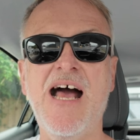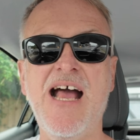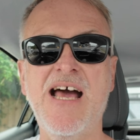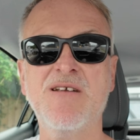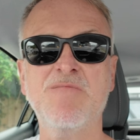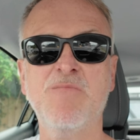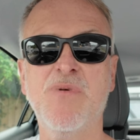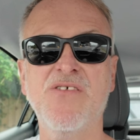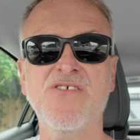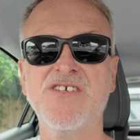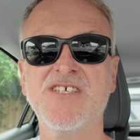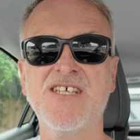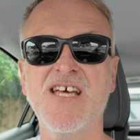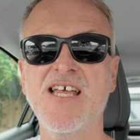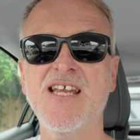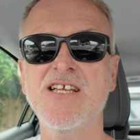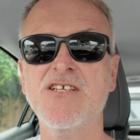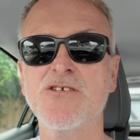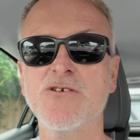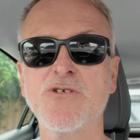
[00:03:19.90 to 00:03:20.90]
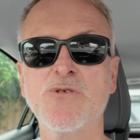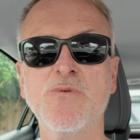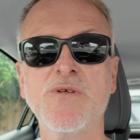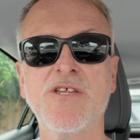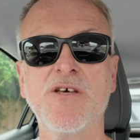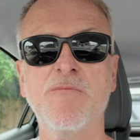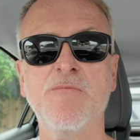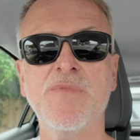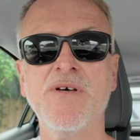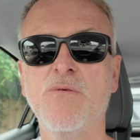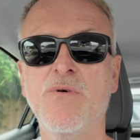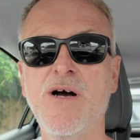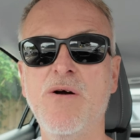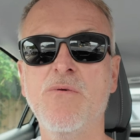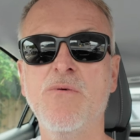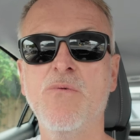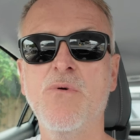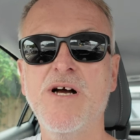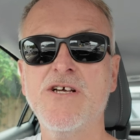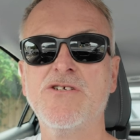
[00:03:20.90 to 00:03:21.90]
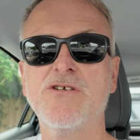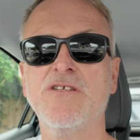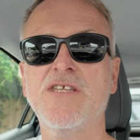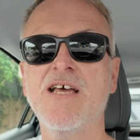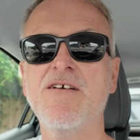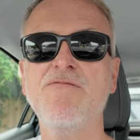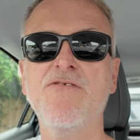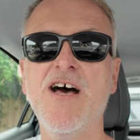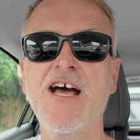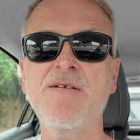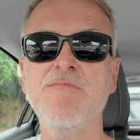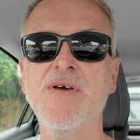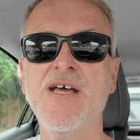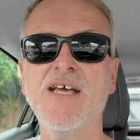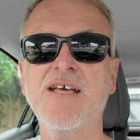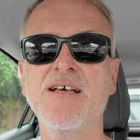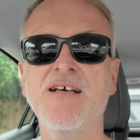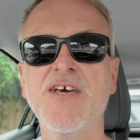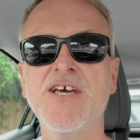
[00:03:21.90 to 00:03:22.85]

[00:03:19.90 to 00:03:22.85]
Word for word: hadn't bothered staying in touch with them. Why should they invite me?